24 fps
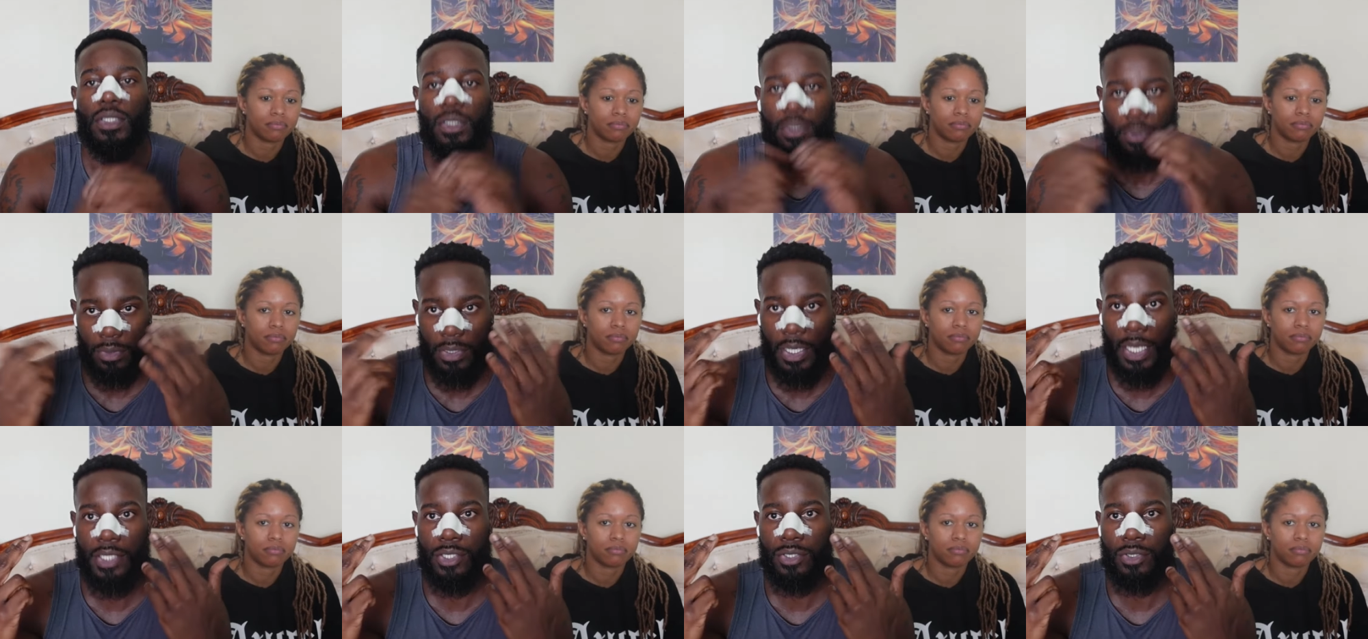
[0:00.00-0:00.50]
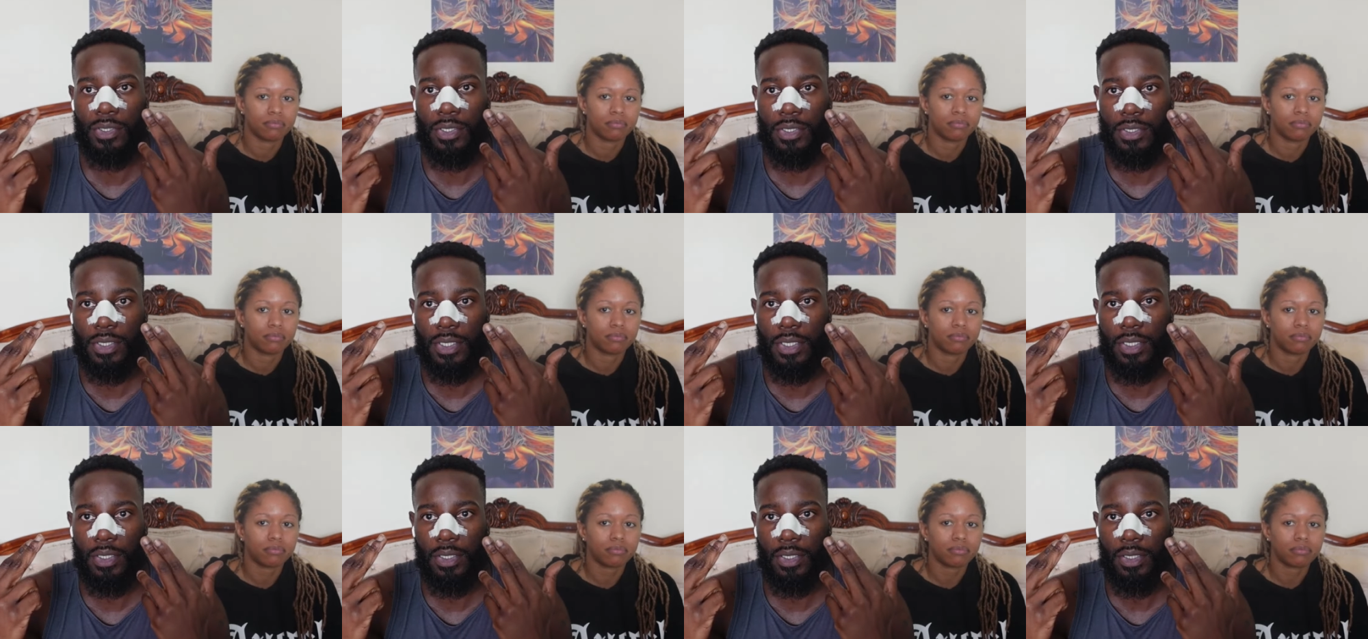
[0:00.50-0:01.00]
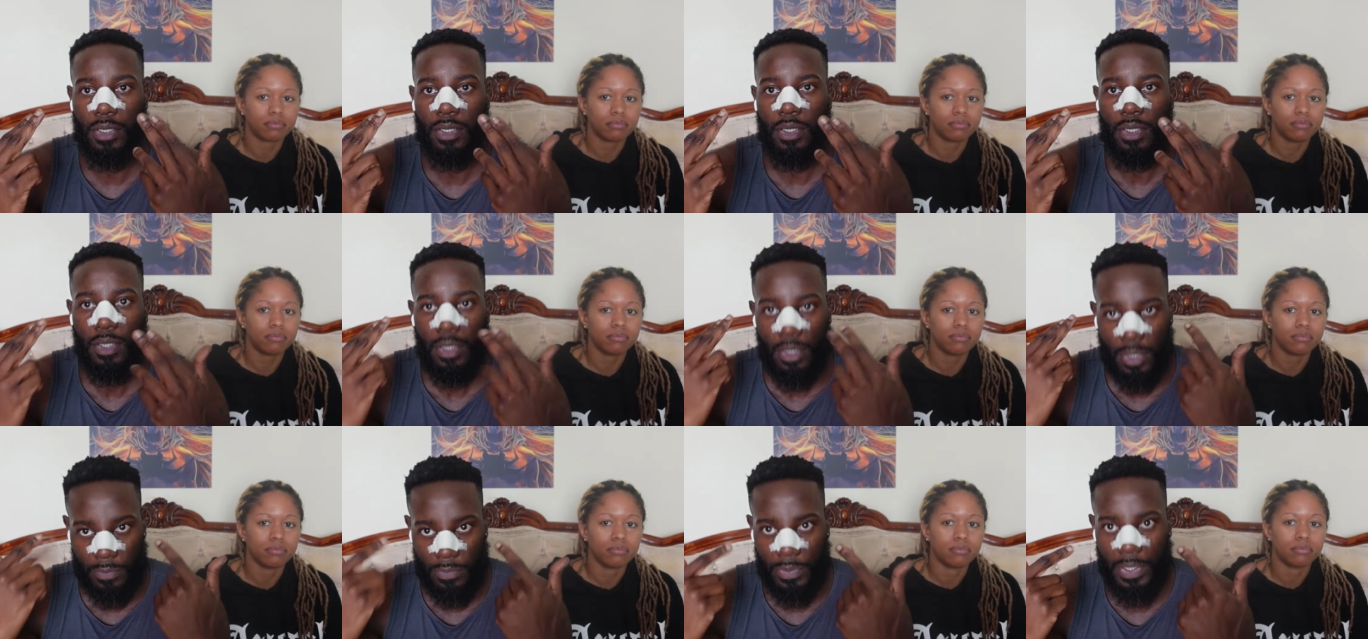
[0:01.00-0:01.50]
Speaker 1: as you can see,
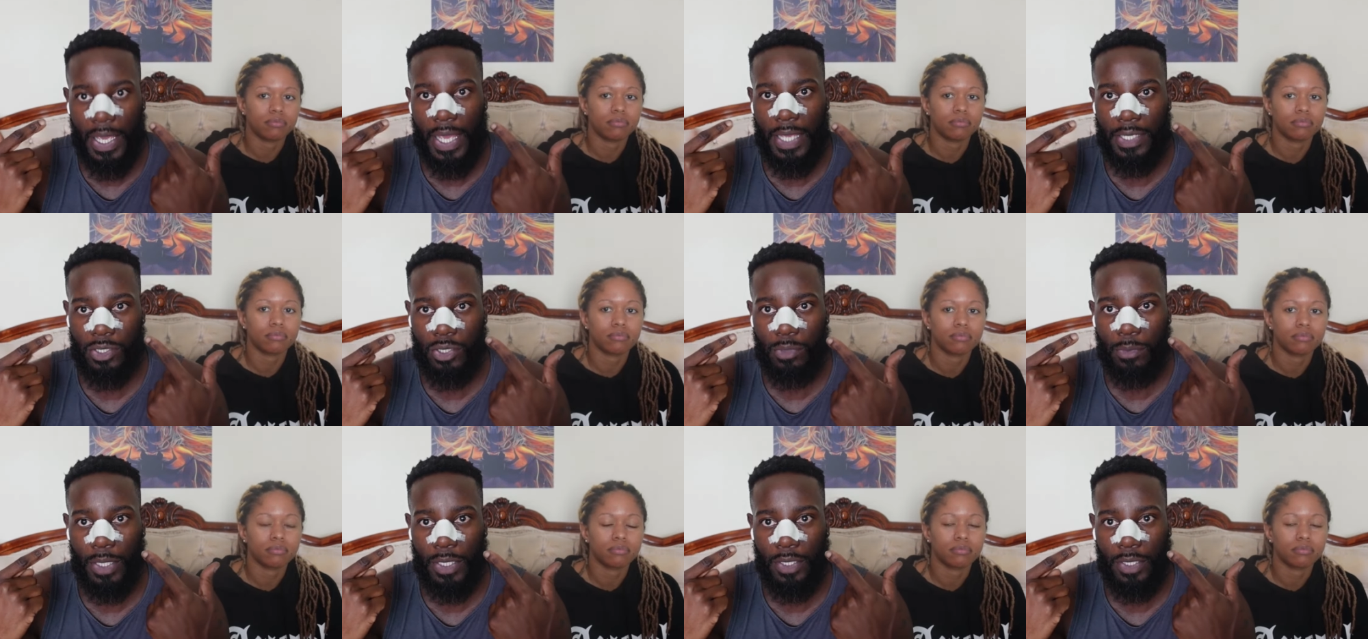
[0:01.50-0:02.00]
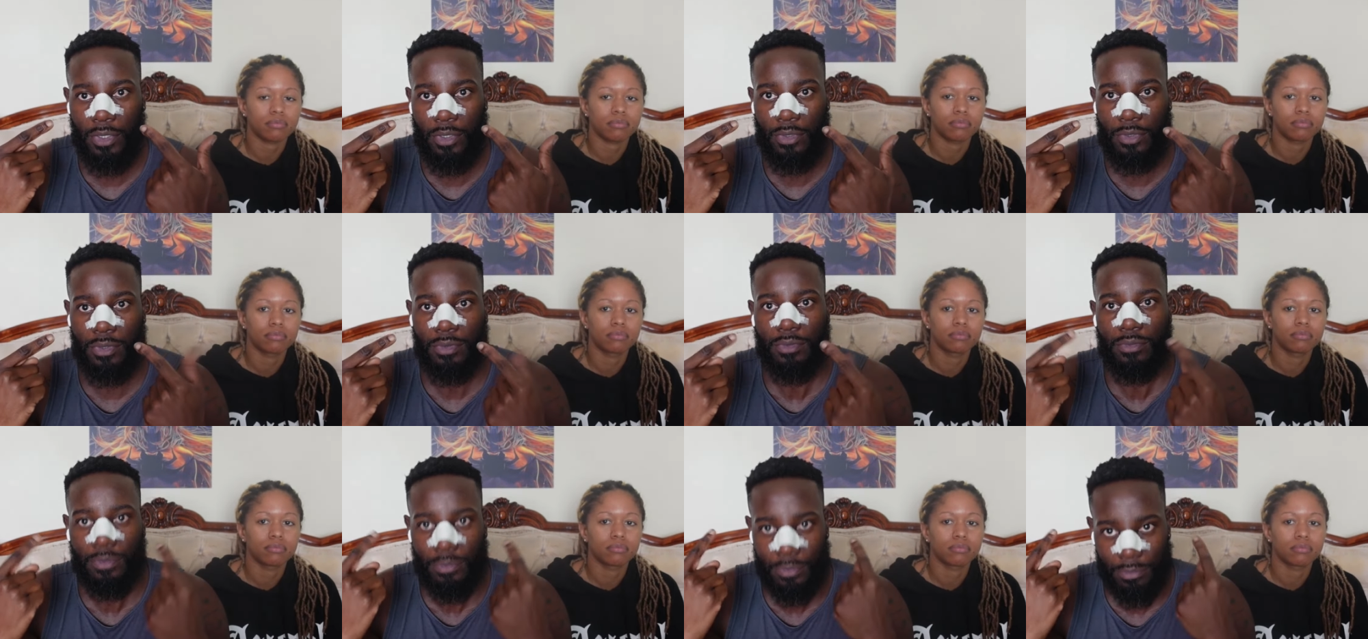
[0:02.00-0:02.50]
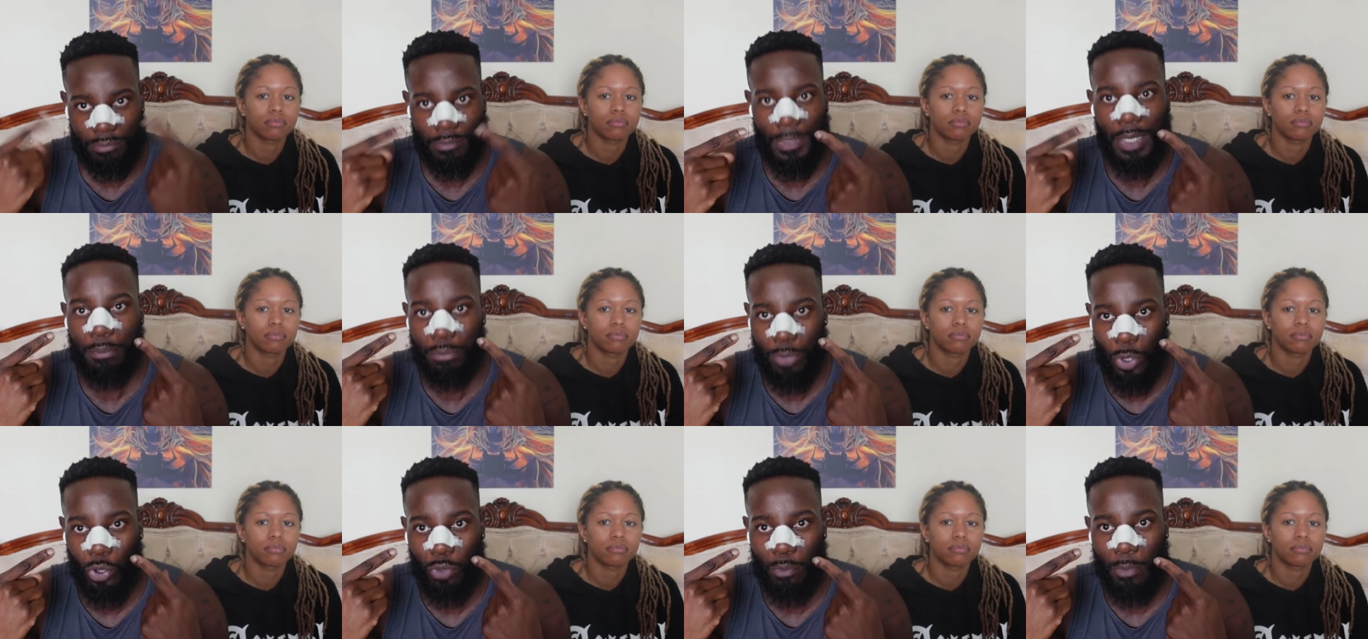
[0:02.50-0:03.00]
with a cast on my nose, I
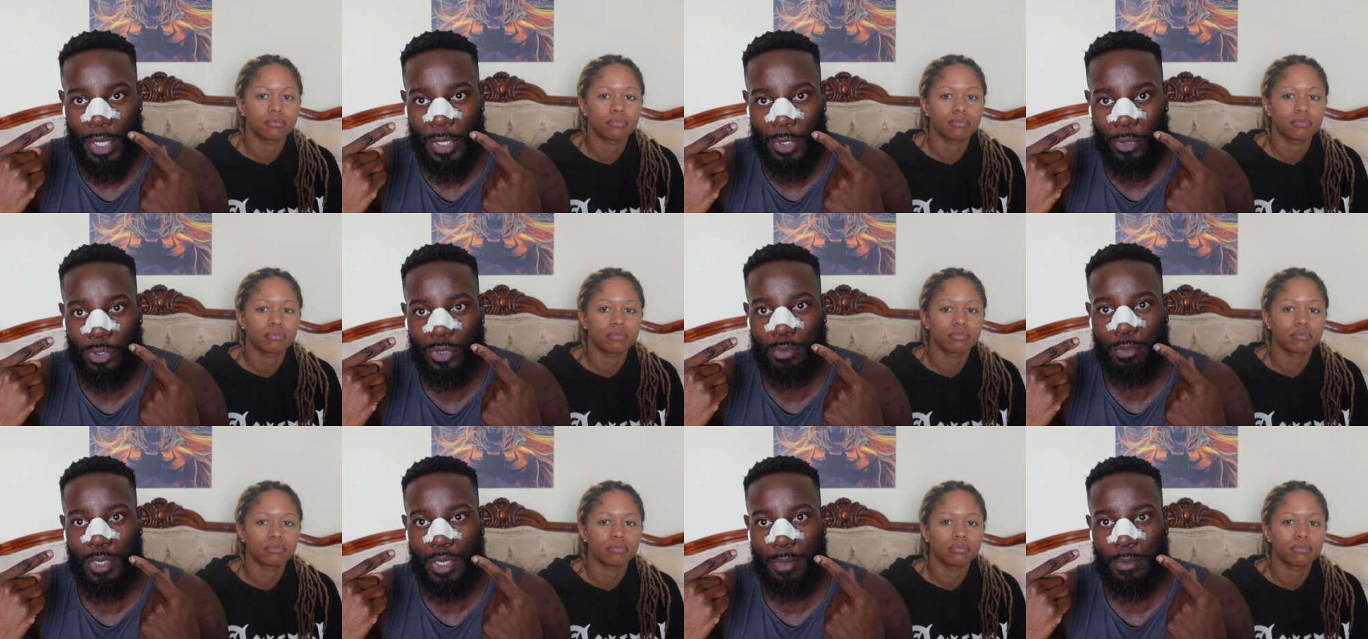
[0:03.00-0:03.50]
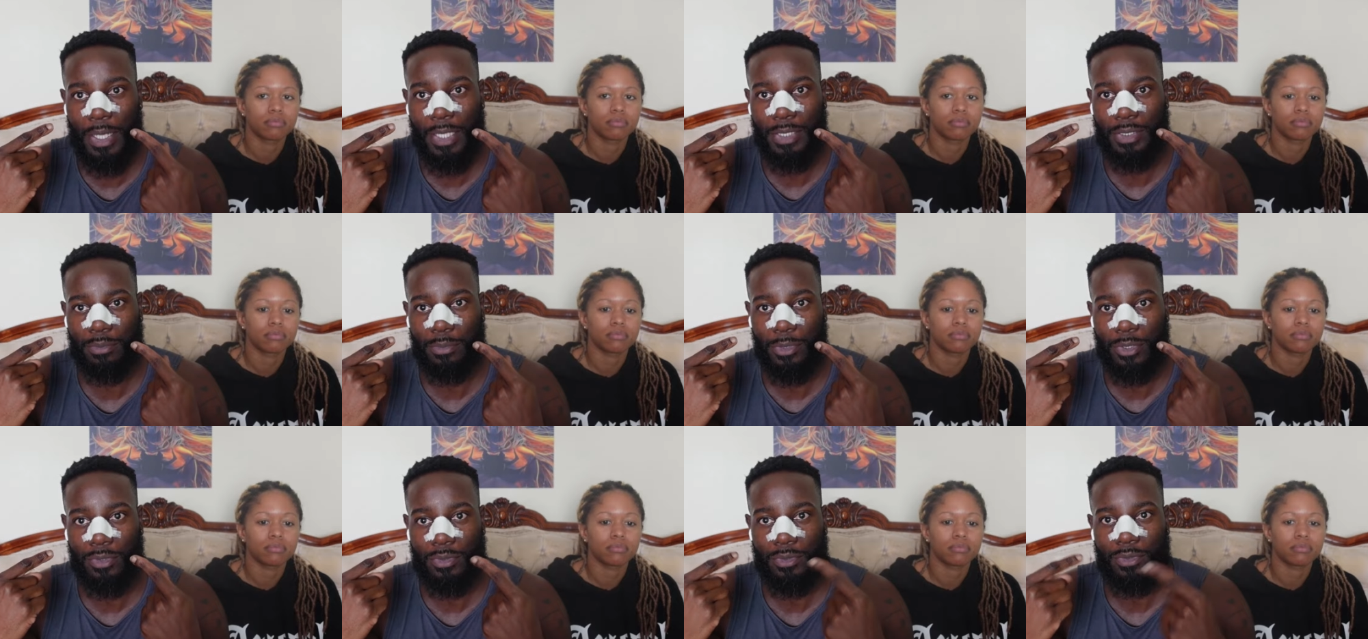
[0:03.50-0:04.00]
broke my nose playing basketball.